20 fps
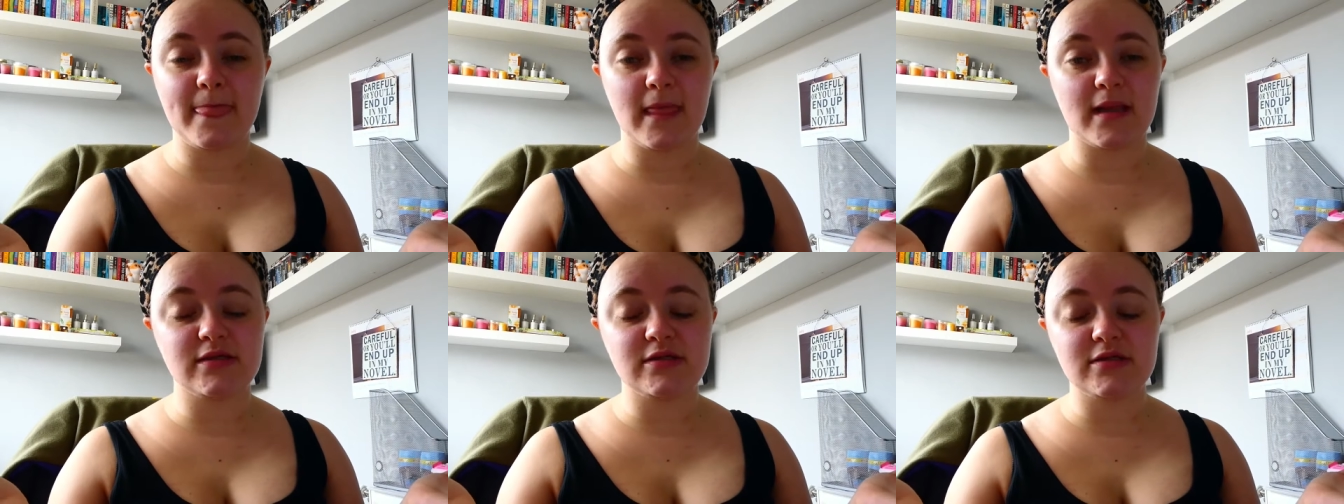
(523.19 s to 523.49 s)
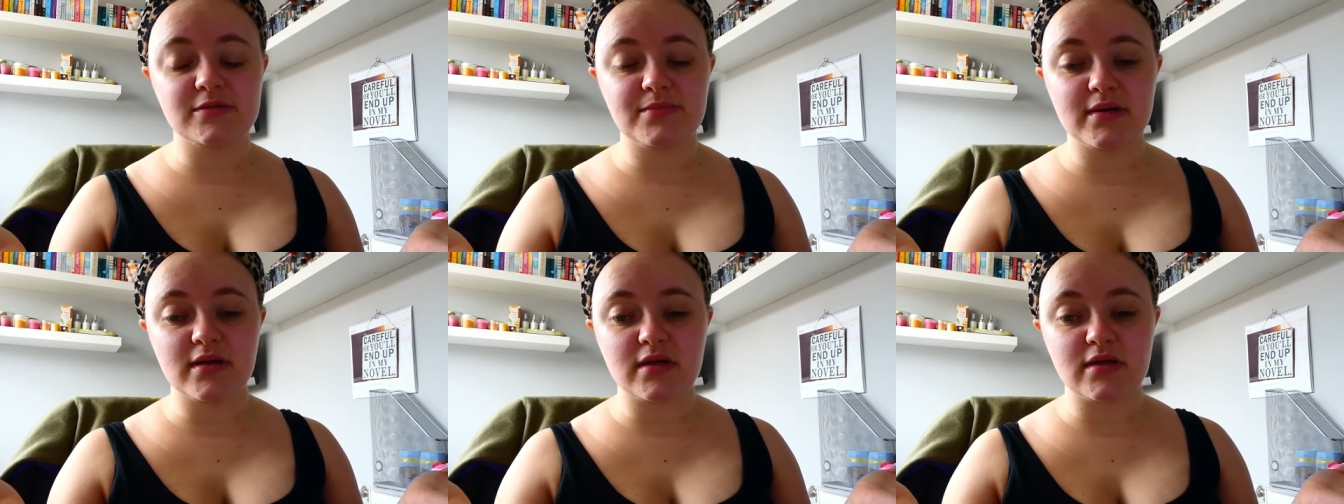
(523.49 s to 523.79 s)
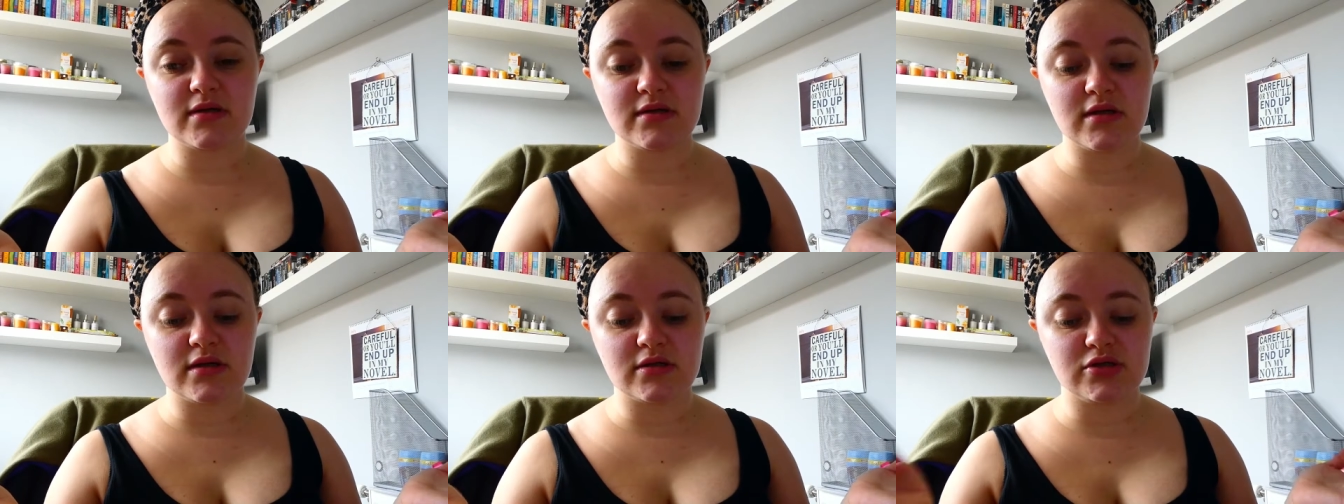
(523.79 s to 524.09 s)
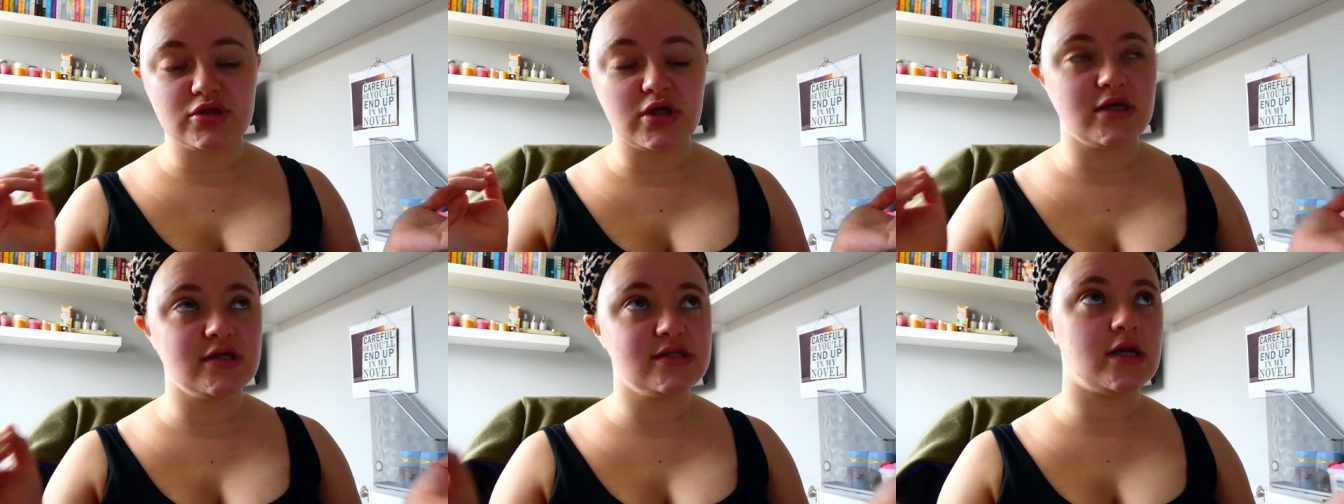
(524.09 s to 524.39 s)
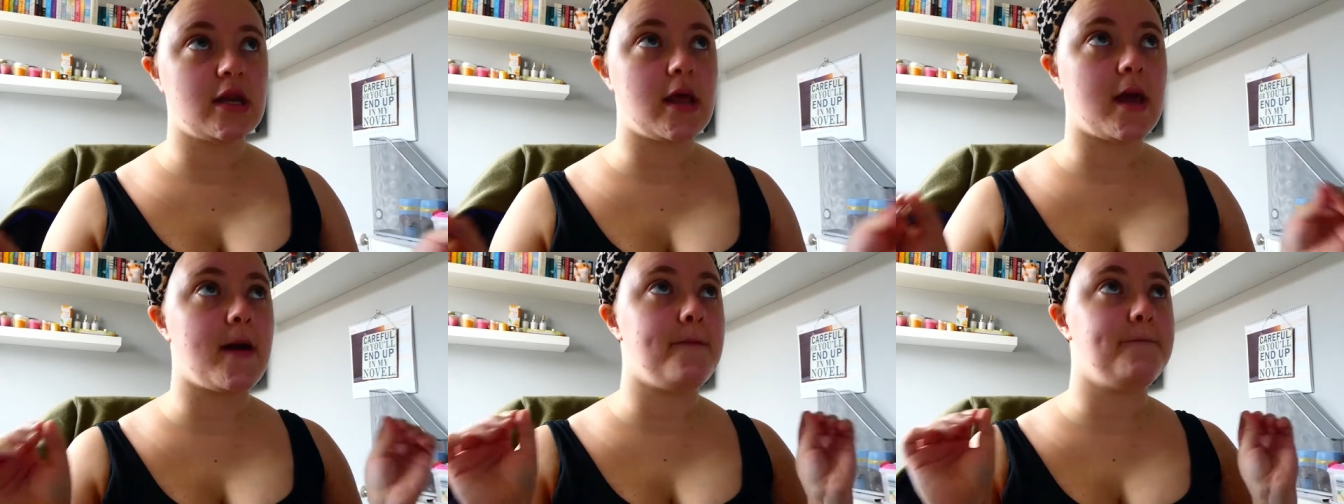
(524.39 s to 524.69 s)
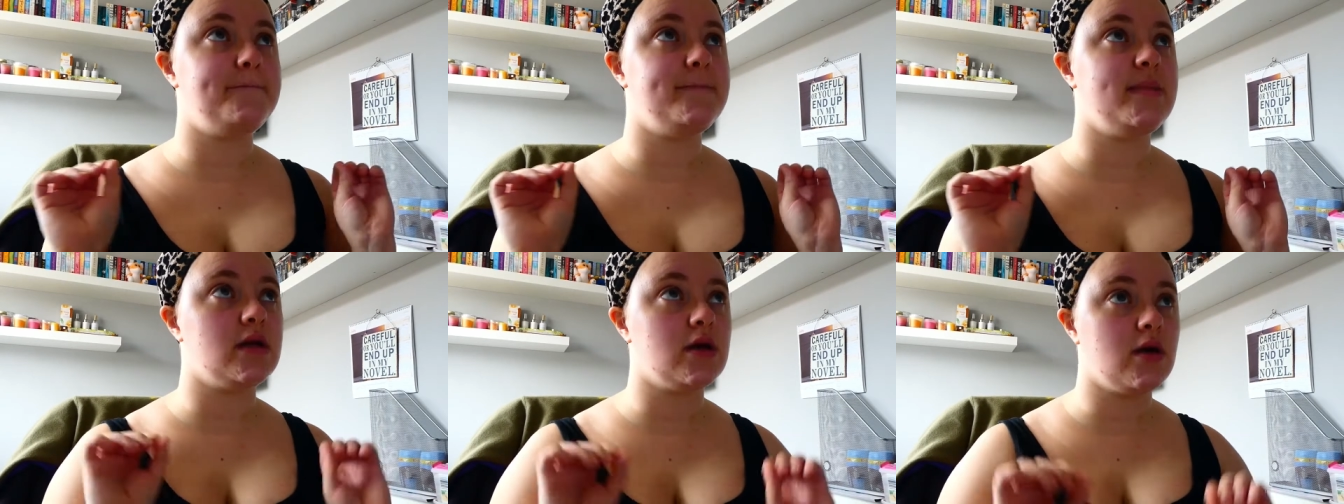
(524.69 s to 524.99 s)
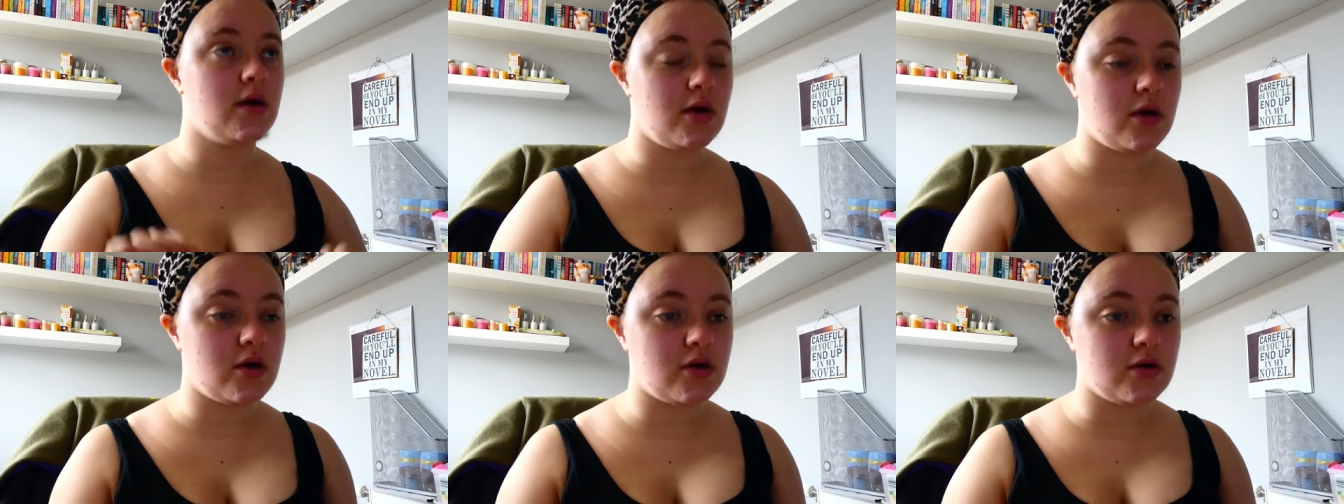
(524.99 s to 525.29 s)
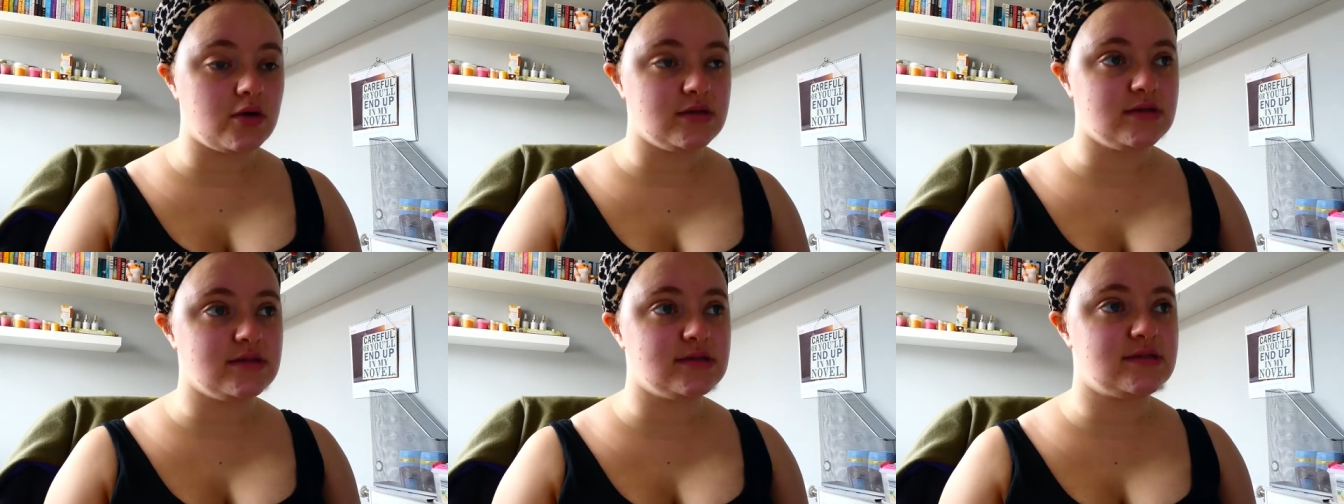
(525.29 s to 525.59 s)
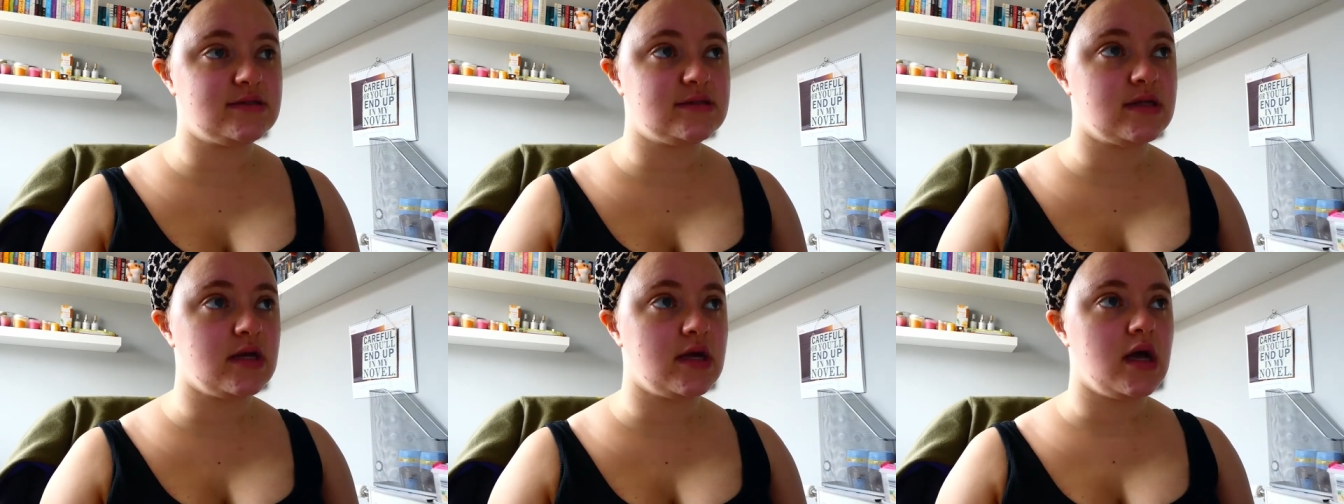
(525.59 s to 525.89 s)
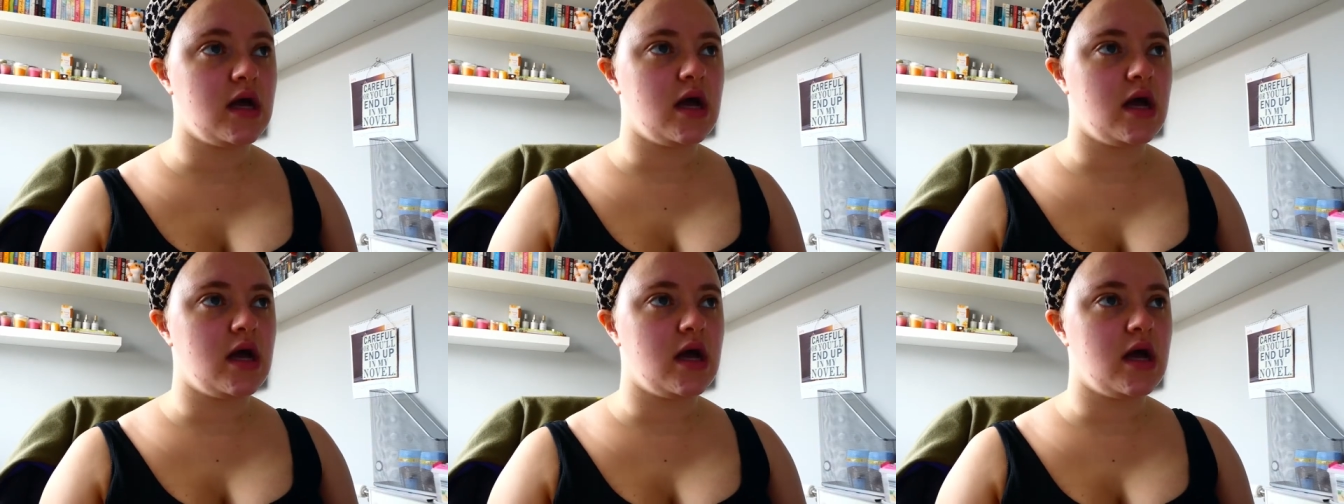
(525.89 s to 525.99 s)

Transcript: Just because, just because